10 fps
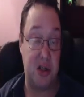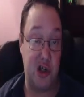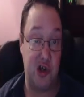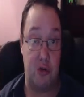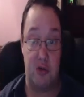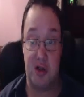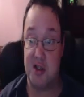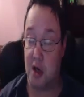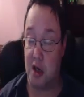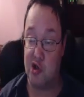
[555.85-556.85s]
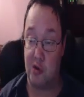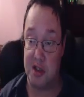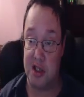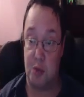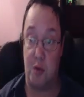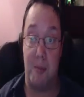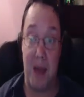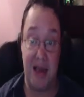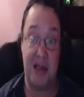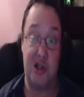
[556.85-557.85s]
and assurances were
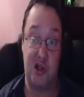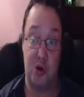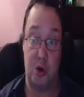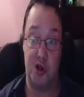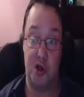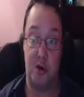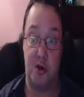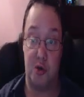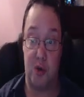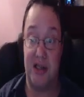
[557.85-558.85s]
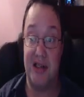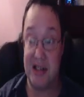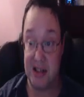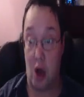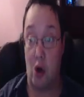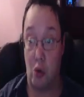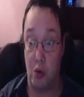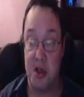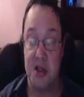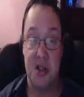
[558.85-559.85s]
made to George Lucas when he
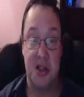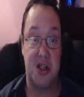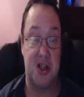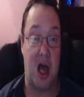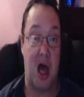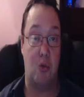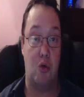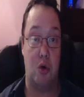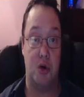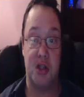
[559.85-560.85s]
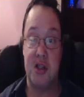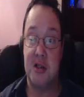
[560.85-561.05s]
sold Star Wars.